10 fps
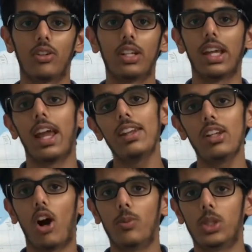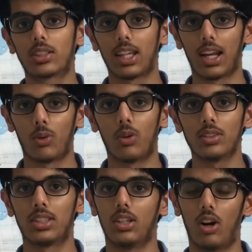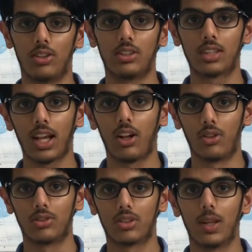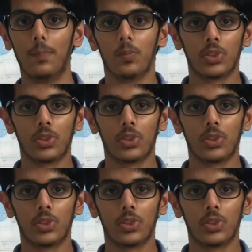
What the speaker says: generate any object that I wanted on the tiles.